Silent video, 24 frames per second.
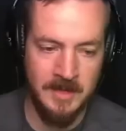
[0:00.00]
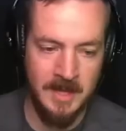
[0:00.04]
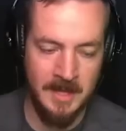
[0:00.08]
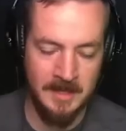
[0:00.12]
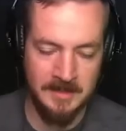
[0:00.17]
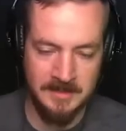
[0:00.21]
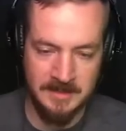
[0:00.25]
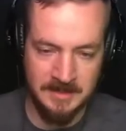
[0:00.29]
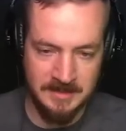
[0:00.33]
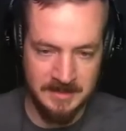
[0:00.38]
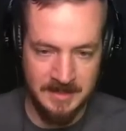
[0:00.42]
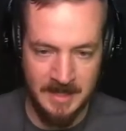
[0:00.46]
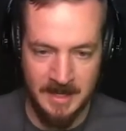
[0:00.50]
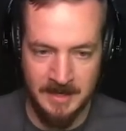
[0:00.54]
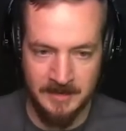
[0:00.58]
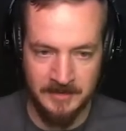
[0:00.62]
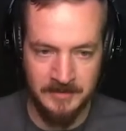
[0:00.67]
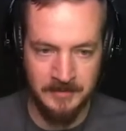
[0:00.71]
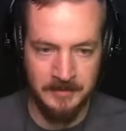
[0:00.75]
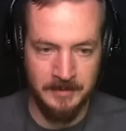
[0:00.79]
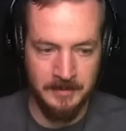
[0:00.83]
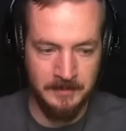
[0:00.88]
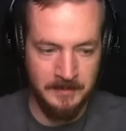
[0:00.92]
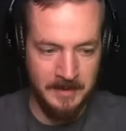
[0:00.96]
You can't just
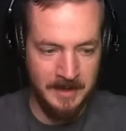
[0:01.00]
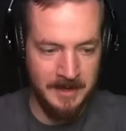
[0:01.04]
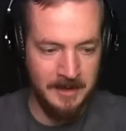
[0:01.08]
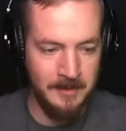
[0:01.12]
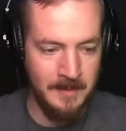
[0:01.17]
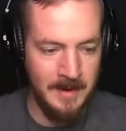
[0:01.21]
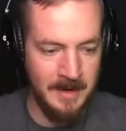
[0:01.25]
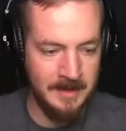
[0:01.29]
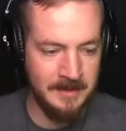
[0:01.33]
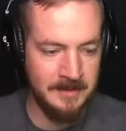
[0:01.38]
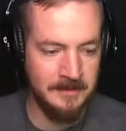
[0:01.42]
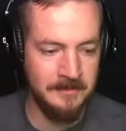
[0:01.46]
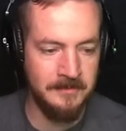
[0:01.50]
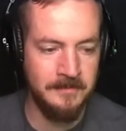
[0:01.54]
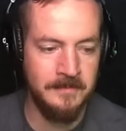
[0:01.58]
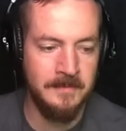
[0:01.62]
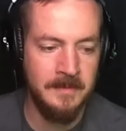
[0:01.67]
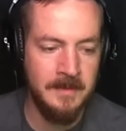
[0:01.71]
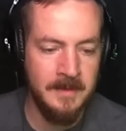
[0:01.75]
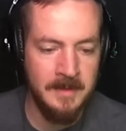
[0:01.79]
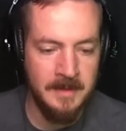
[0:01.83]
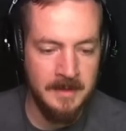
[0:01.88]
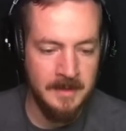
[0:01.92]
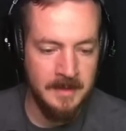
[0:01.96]
enter a radioactive
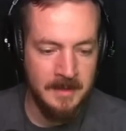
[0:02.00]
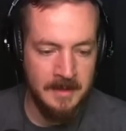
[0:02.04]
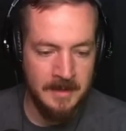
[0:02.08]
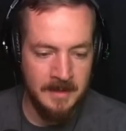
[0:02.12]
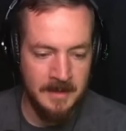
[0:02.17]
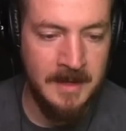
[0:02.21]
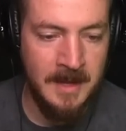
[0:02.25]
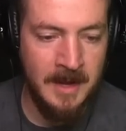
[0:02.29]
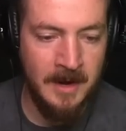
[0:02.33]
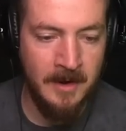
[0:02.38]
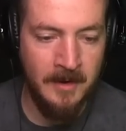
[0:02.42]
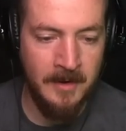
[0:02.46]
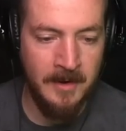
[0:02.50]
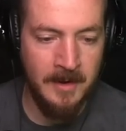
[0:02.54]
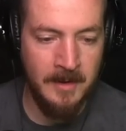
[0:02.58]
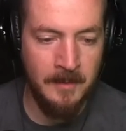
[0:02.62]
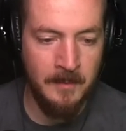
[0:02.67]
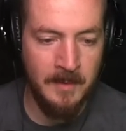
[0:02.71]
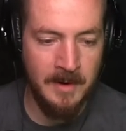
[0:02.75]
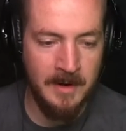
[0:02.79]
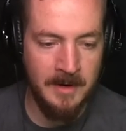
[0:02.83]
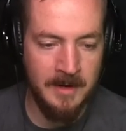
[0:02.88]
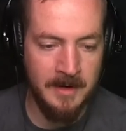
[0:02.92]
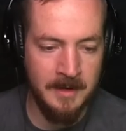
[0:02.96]
area
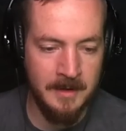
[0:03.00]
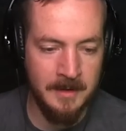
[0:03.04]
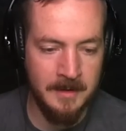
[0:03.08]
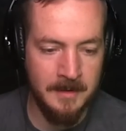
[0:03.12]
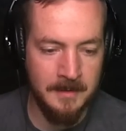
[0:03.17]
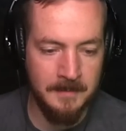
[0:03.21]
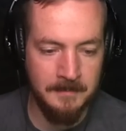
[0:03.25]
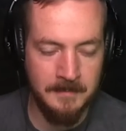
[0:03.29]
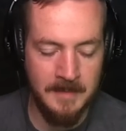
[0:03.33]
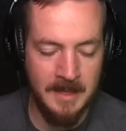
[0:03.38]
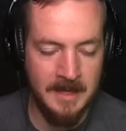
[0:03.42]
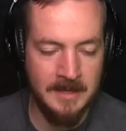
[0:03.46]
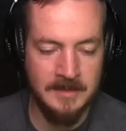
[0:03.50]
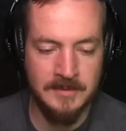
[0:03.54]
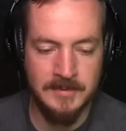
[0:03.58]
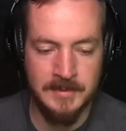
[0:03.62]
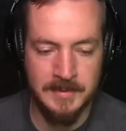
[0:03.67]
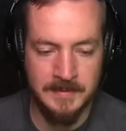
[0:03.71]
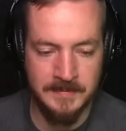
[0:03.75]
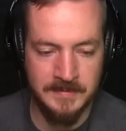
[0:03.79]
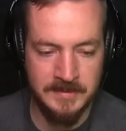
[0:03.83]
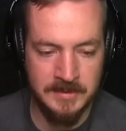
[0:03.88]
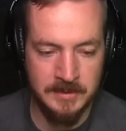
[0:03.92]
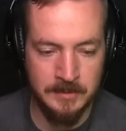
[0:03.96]
wearing any
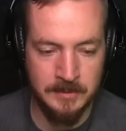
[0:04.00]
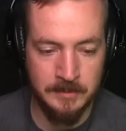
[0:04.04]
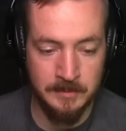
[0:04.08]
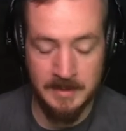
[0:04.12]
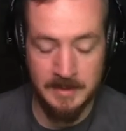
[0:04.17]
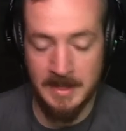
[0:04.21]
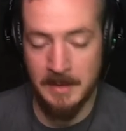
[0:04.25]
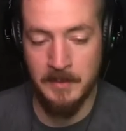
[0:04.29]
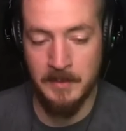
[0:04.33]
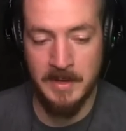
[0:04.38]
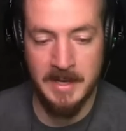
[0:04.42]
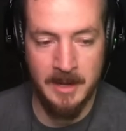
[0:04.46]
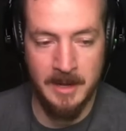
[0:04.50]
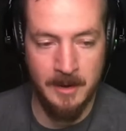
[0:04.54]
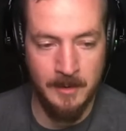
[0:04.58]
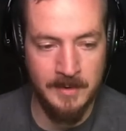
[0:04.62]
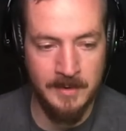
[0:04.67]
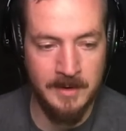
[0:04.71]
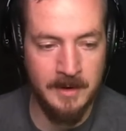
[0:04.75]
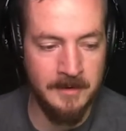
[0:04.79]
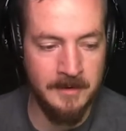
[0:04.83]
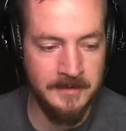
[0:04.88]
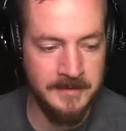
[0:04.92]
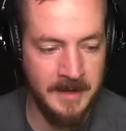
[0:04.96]
sort of suit that we know
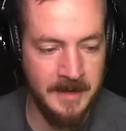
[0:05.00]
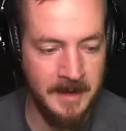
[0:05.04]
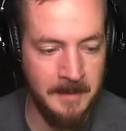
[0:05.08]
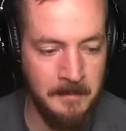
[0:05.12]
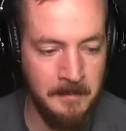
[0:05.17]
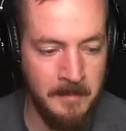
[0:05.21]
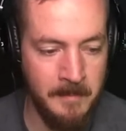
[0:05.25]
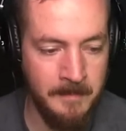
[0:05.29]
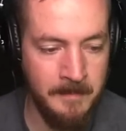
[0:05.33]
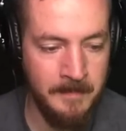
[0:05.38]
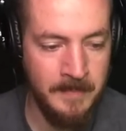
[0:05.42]
at our time.